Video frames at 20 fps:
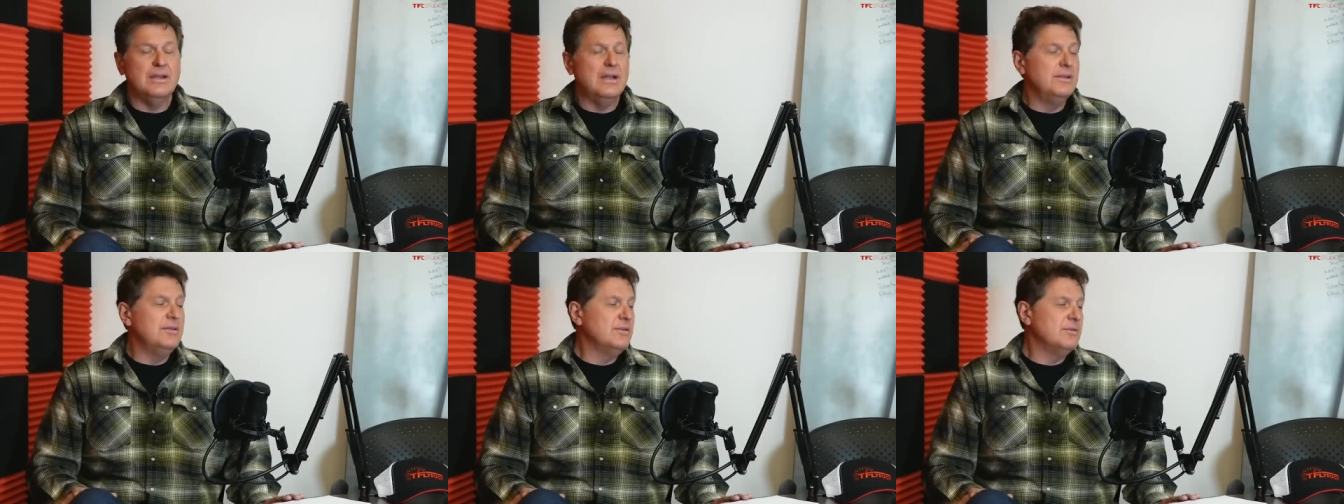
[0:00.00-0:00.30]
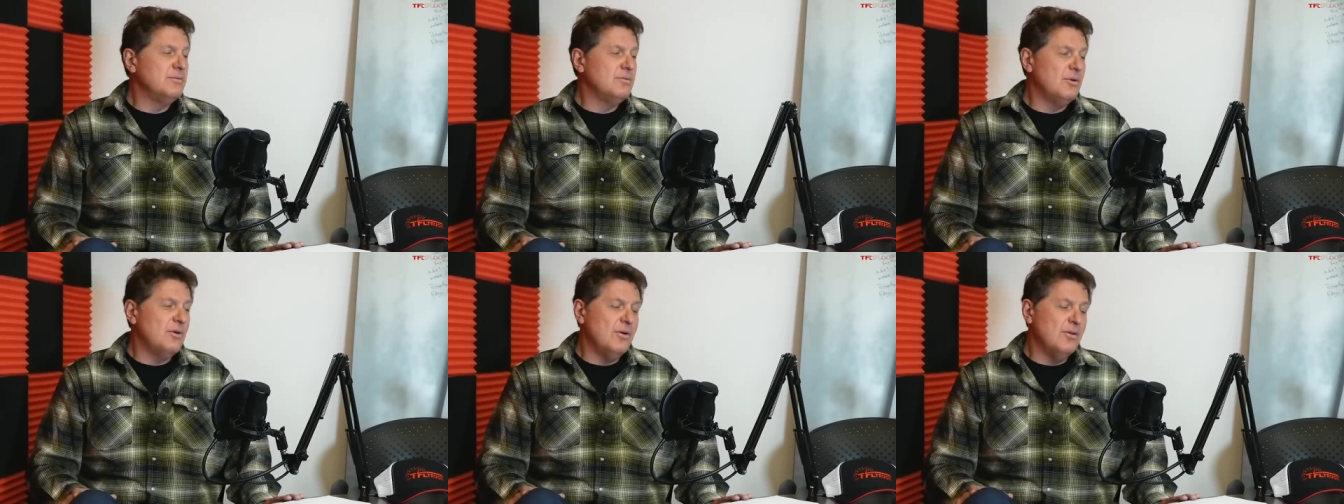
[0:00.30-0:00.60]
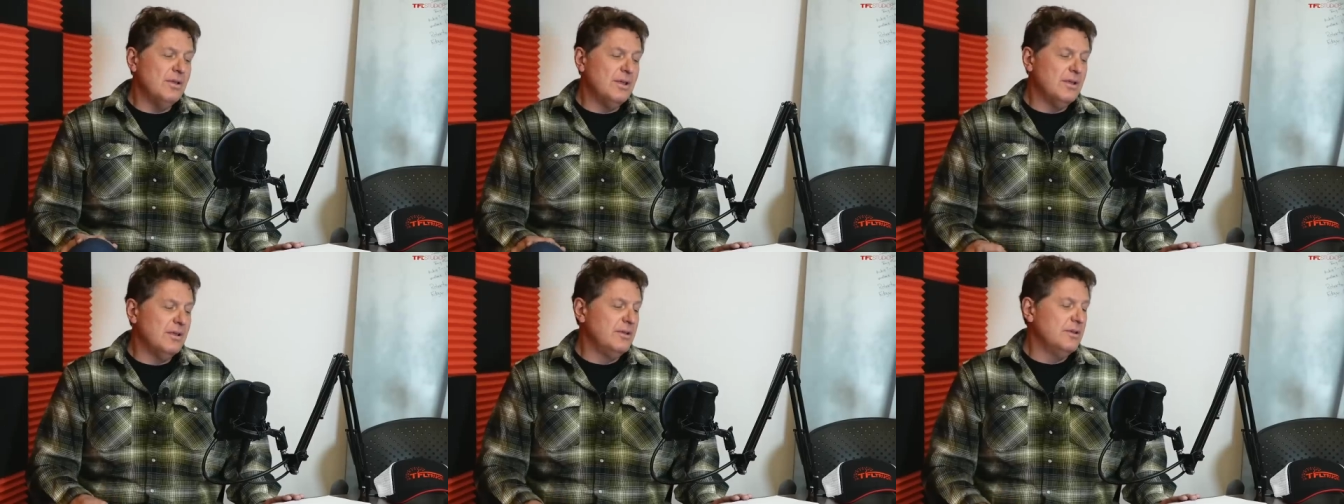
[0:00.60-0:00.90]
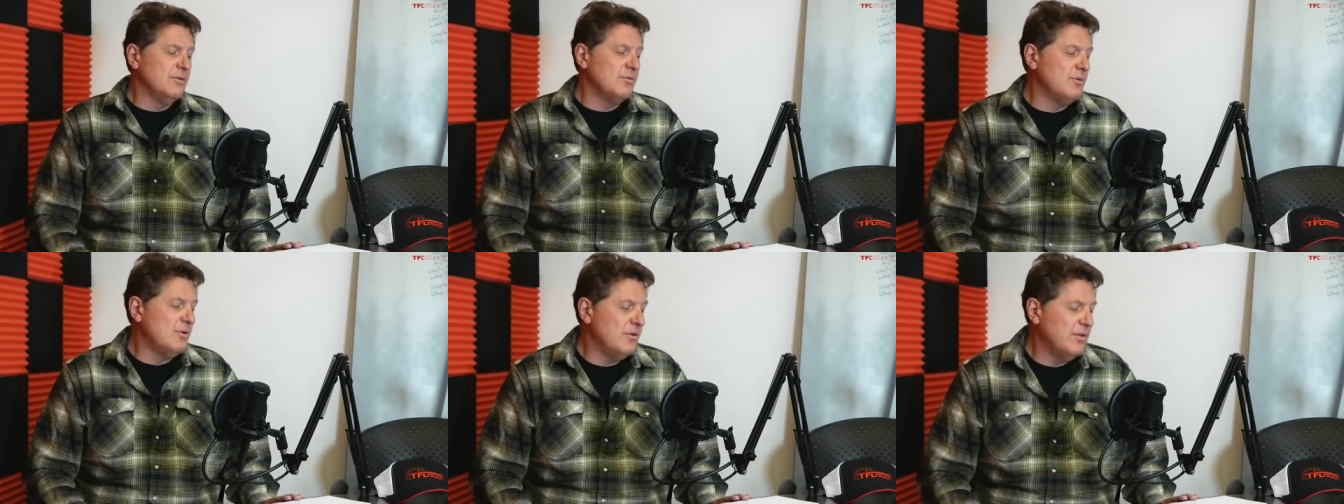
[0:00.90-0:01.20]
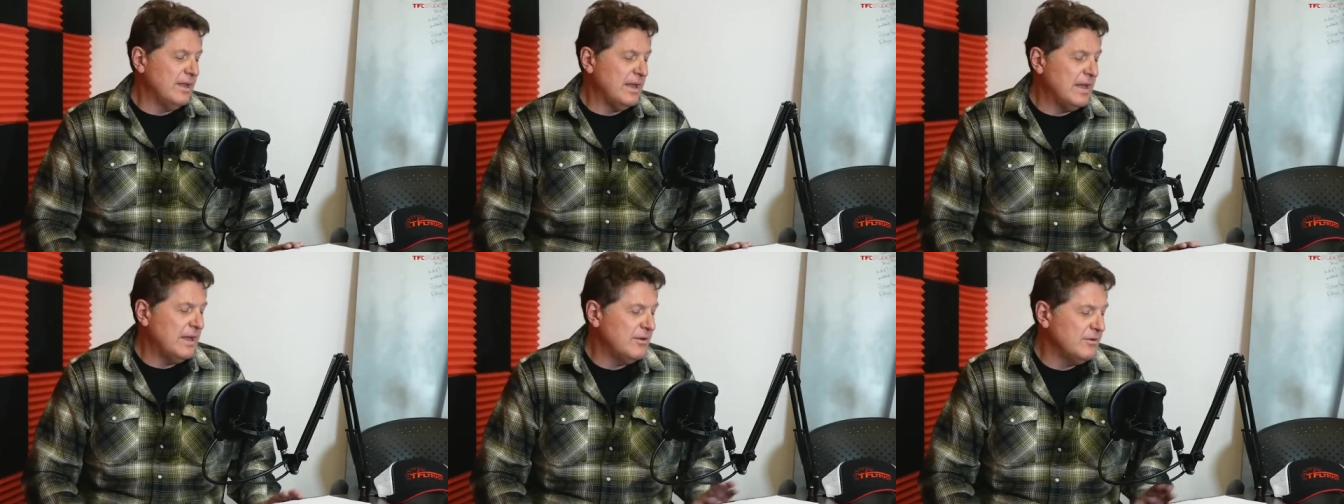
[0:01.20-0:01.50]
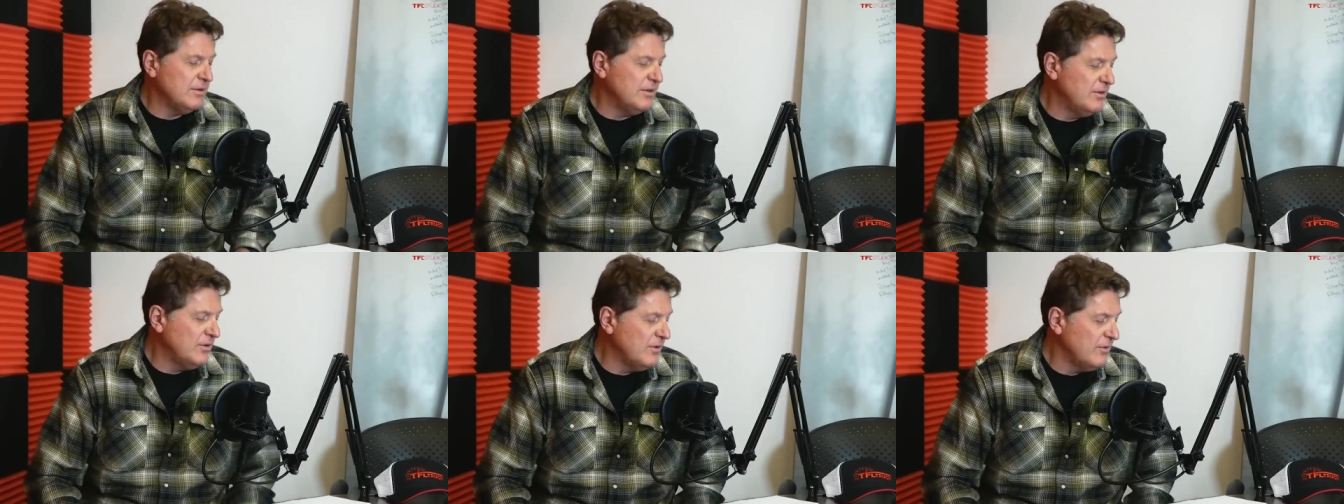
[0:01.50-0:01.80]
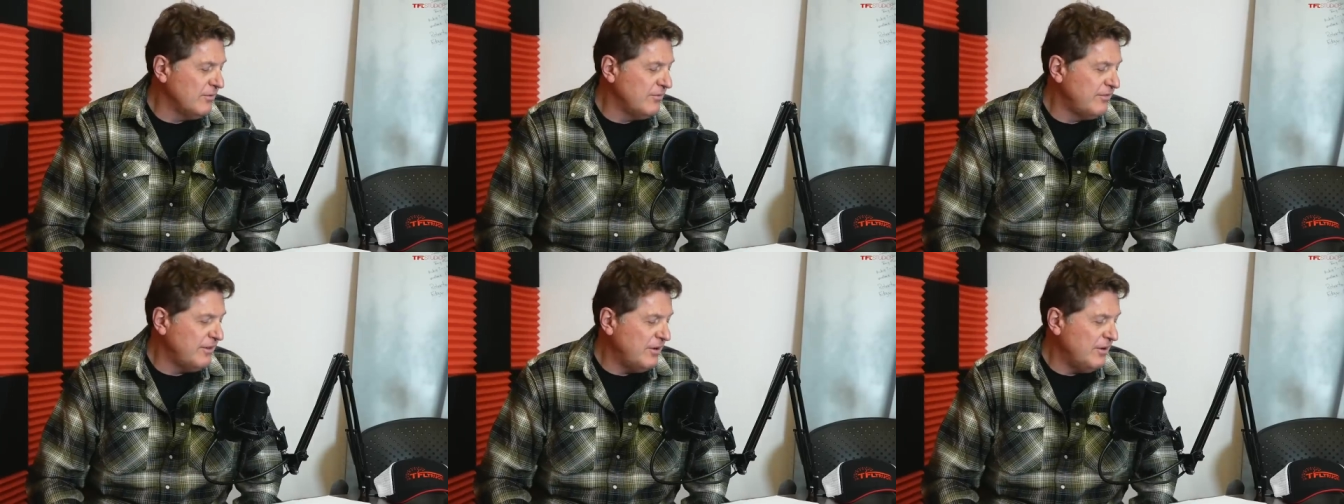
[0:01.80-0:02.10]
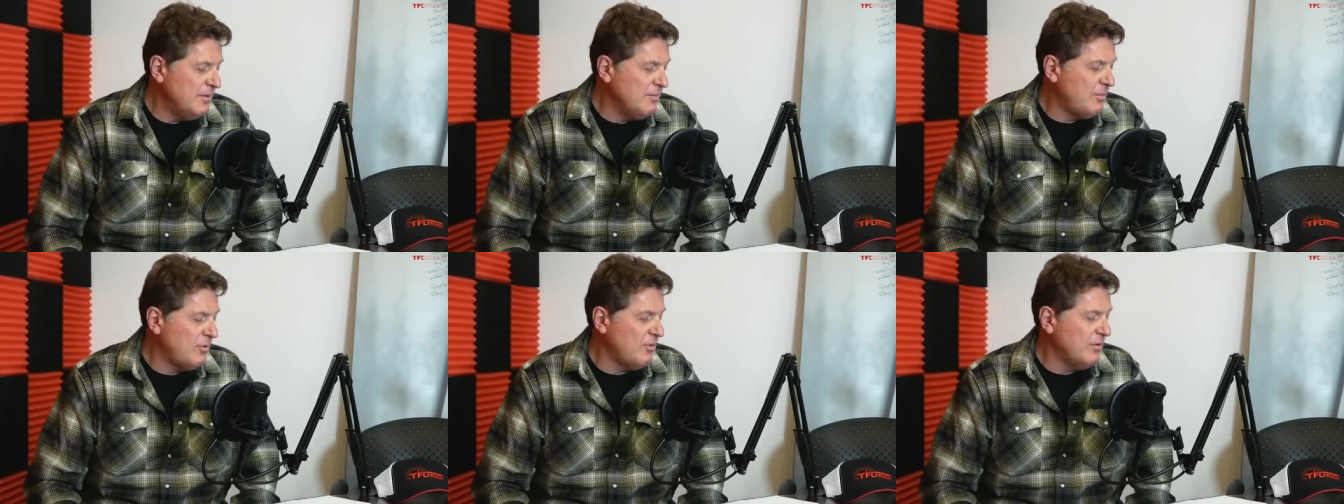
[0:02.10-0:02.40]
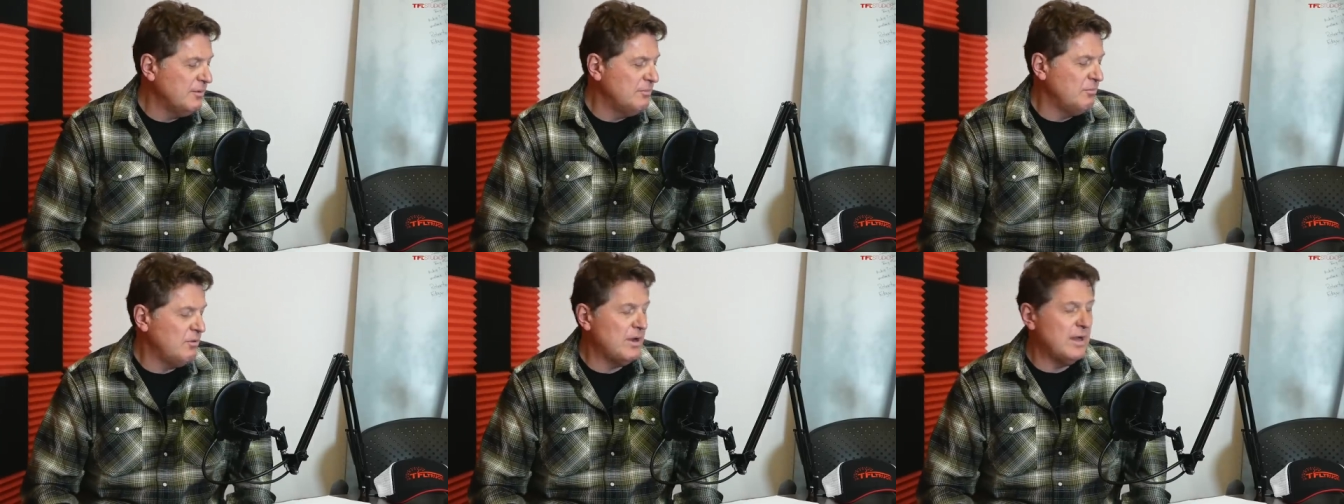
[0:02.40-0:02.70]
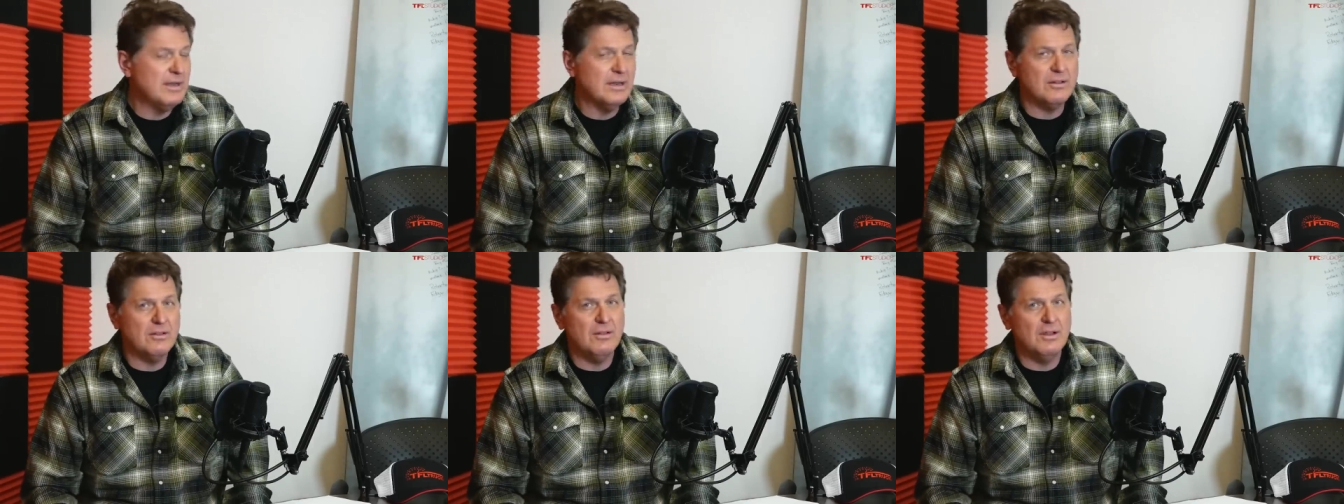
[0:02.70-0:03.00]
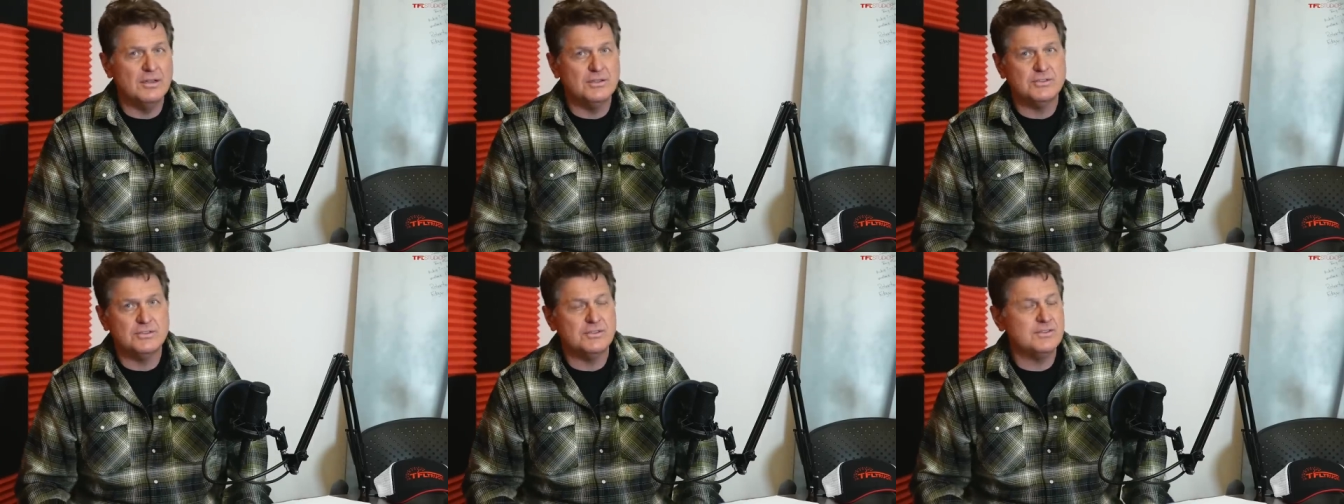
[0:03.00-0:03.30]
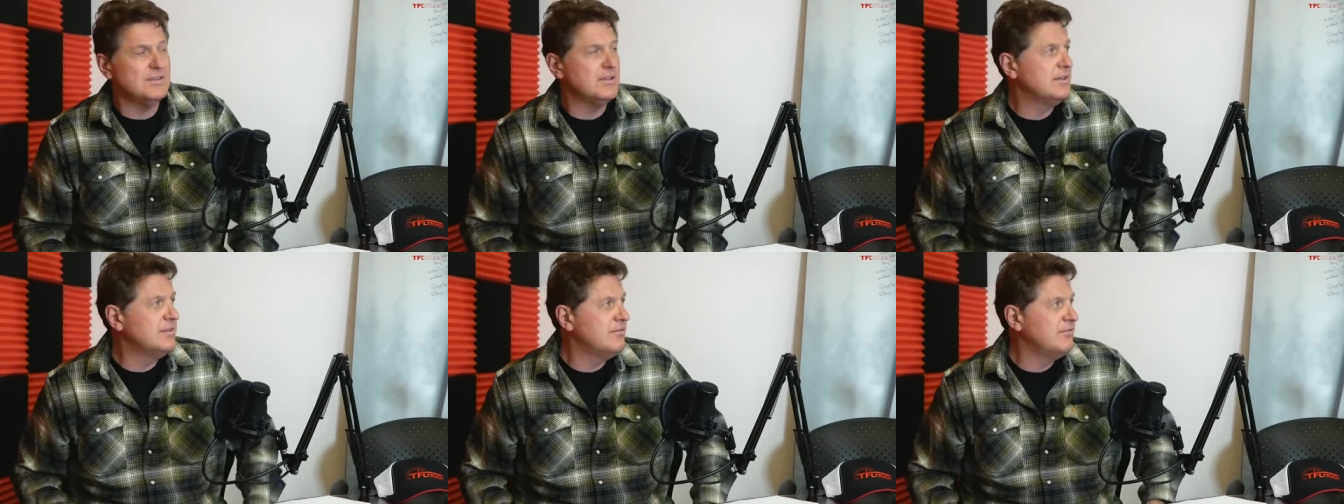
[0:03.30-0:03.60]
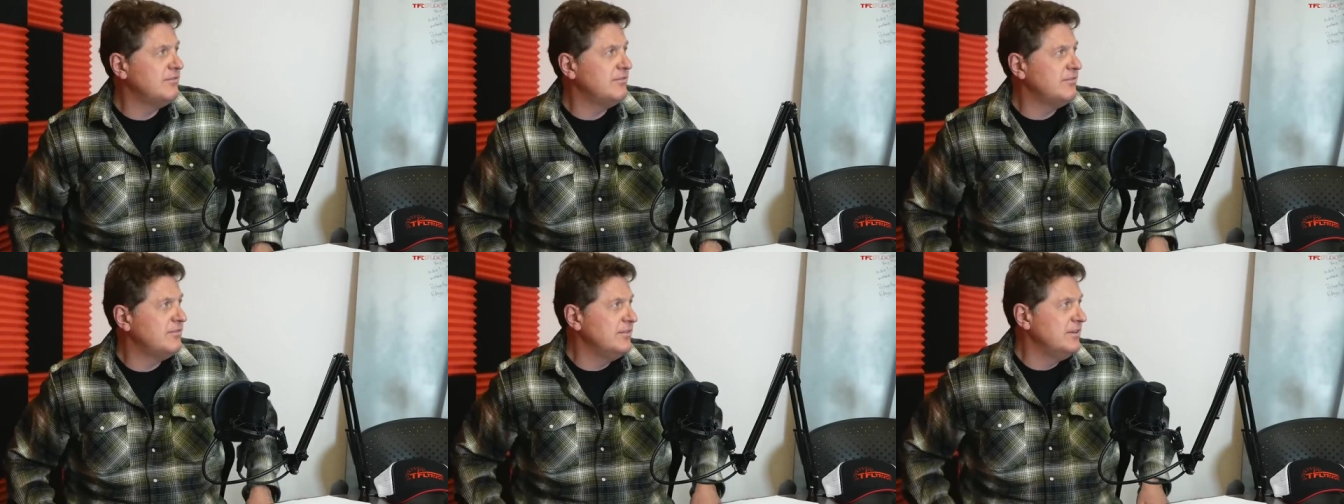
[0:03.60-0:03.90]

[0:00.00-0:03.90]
and you're rolling you're rolling out you know very important product launches at a